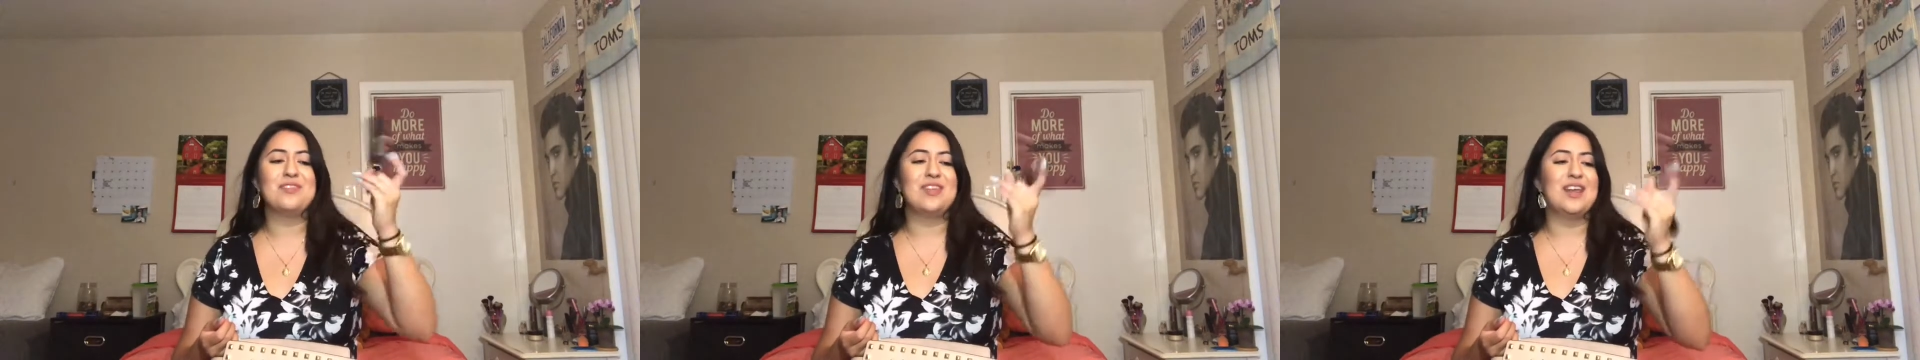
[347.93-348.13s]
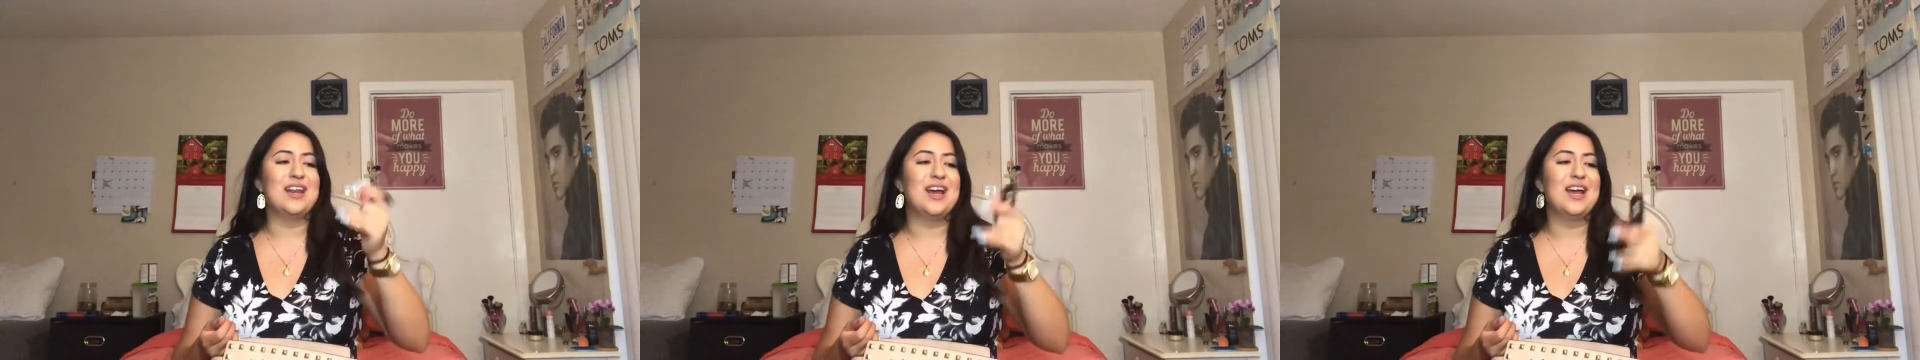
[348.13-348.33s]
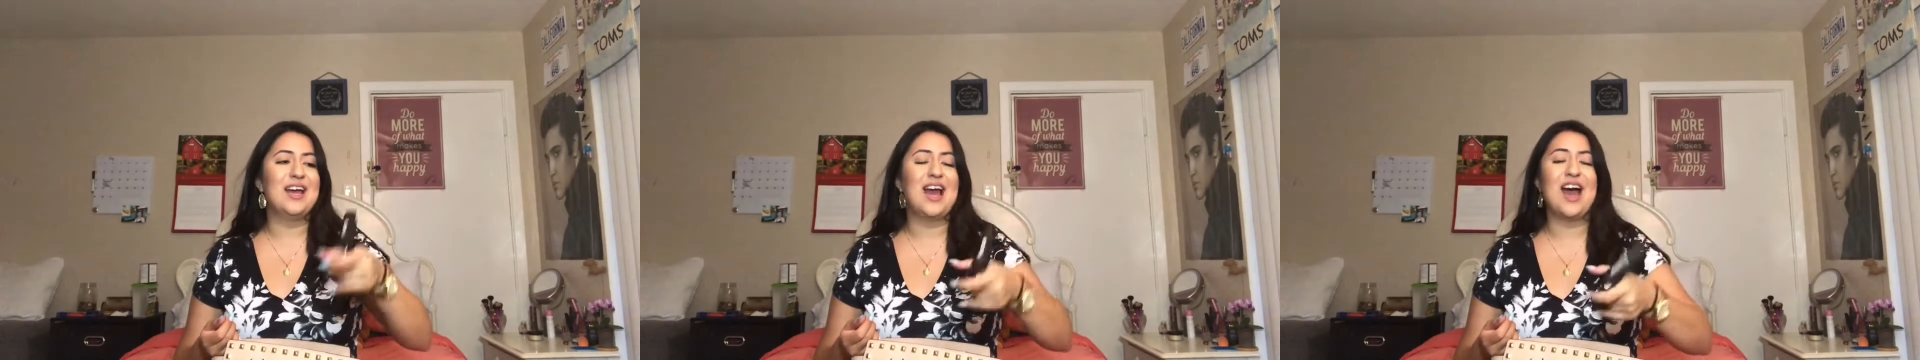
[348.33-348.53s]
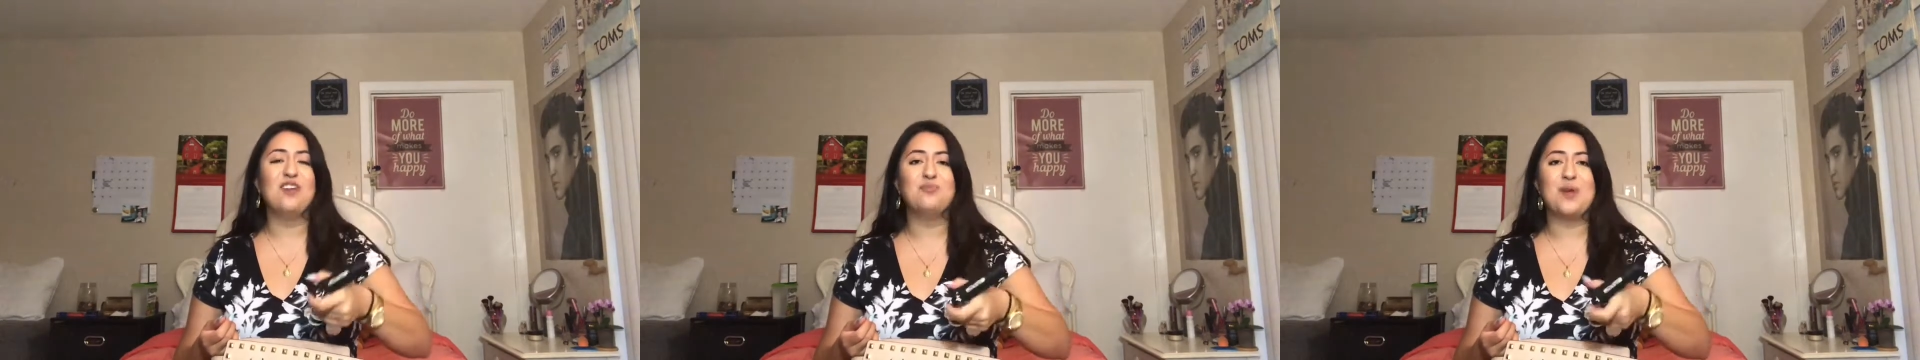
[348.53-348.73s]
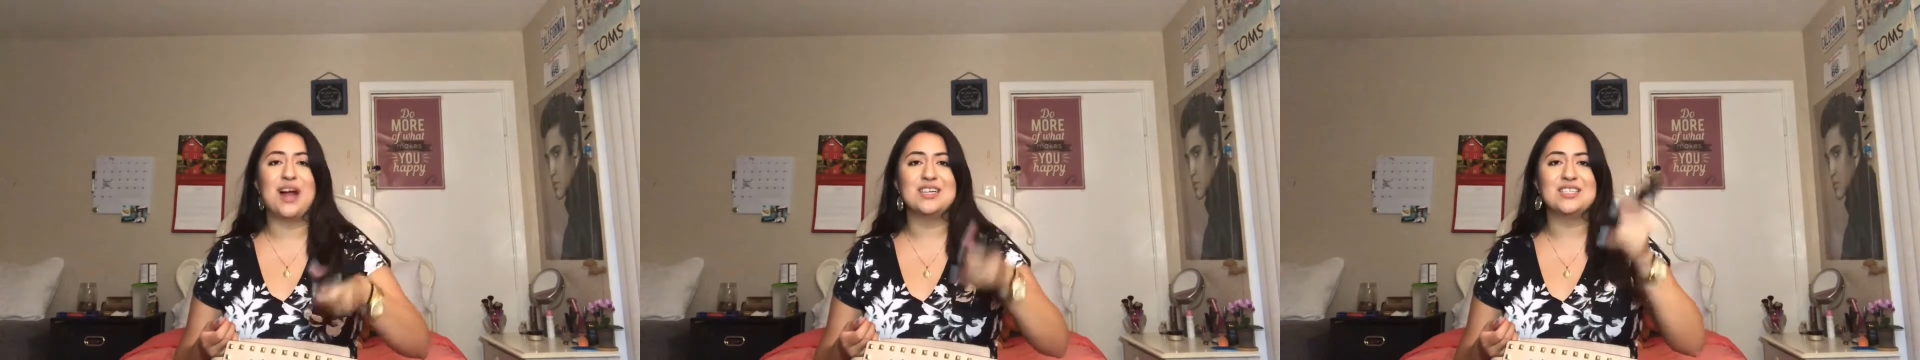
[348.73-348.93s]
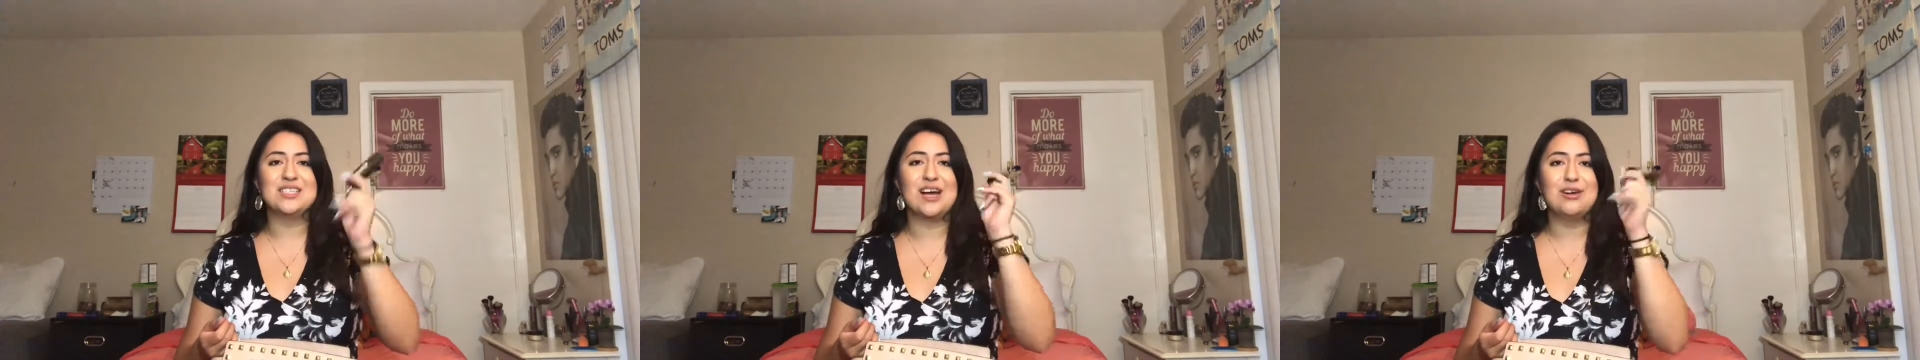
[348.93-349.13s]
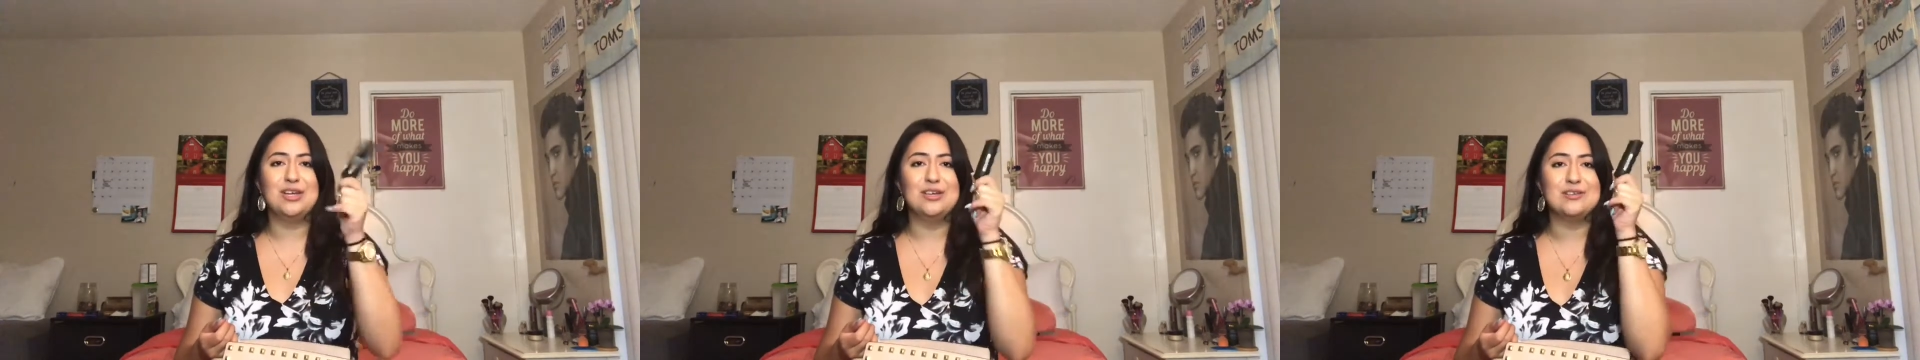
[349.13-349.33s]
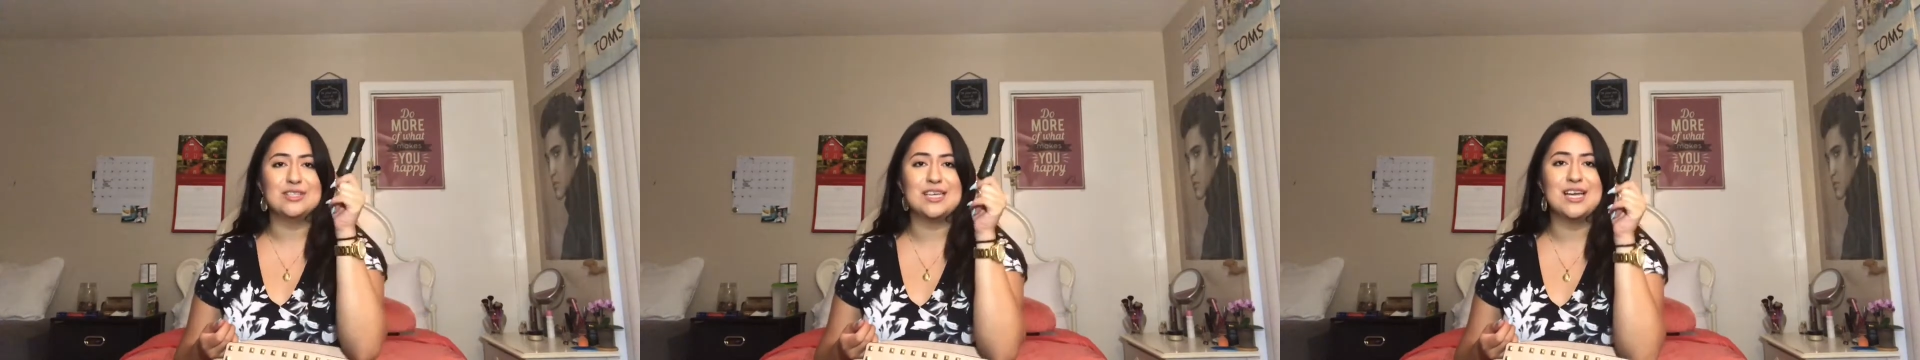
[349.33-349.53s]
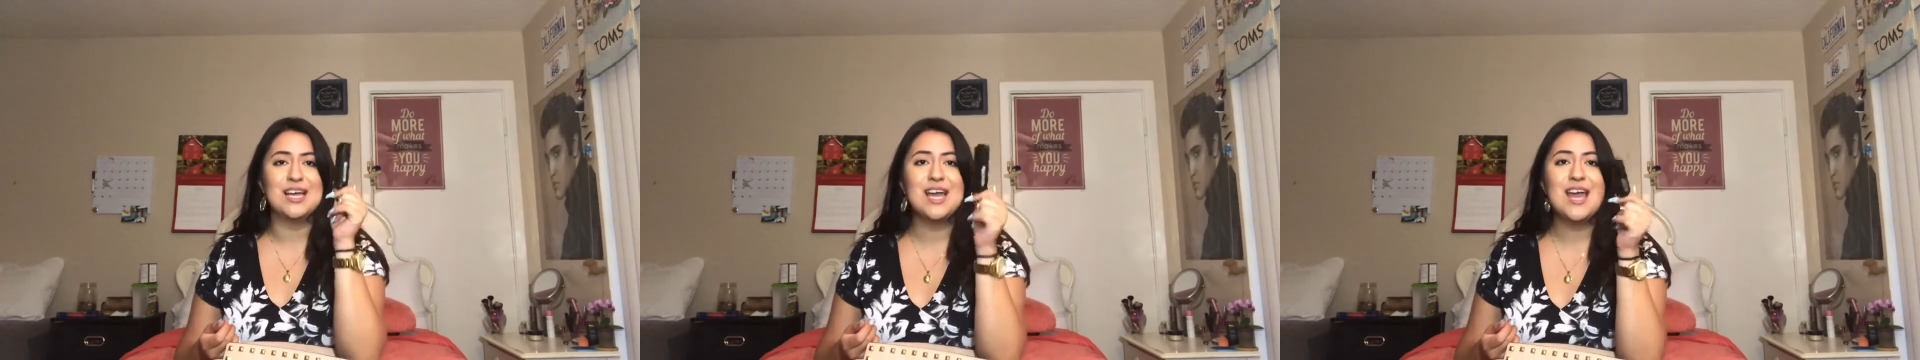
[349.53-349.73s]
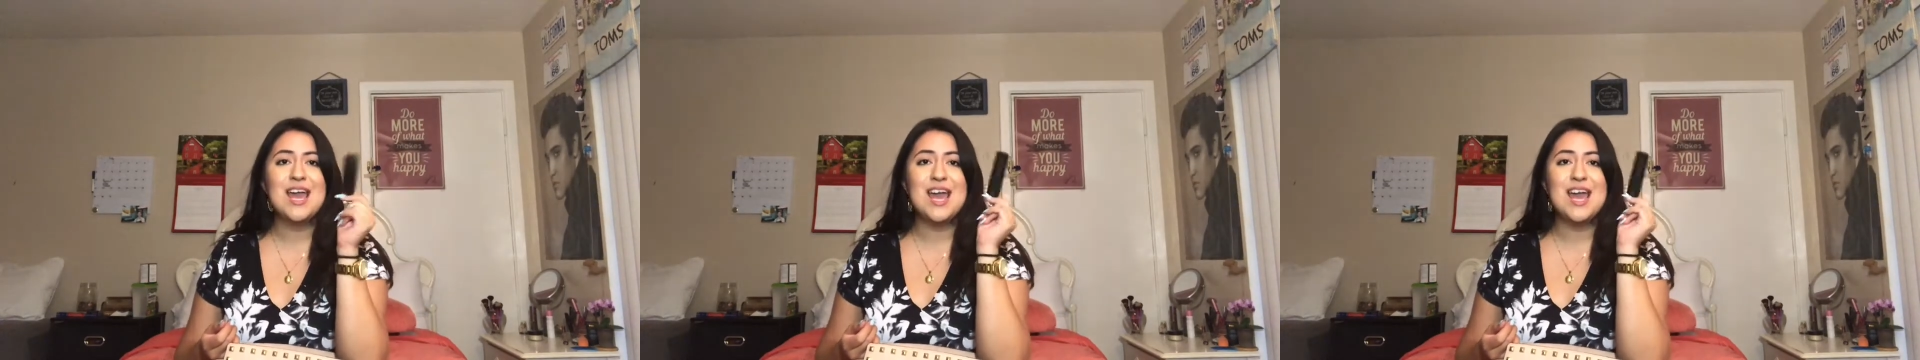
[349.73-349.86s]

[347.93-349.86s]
and I have practiced how to use it,